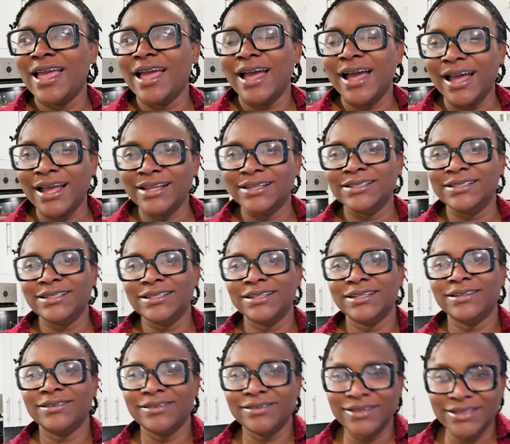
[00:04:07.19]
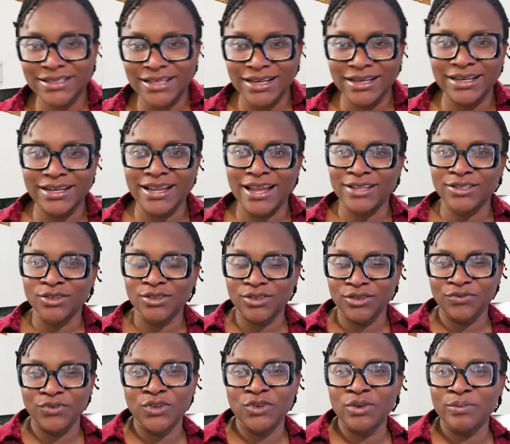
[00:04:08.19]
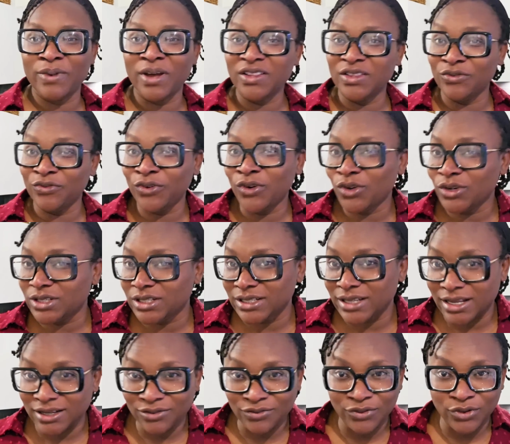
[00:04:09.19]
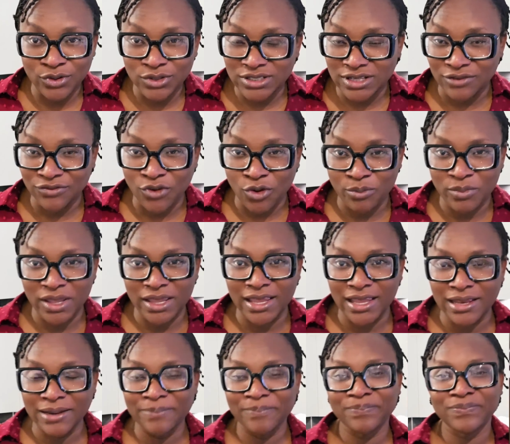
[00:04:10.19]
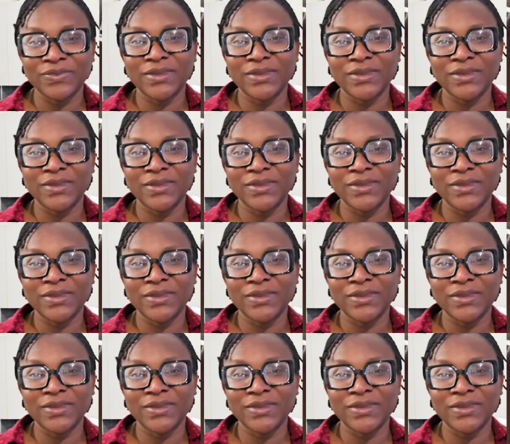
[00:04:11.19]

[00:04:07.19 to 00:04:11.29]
And recently I saw the video about the flooding, that the floods have come again.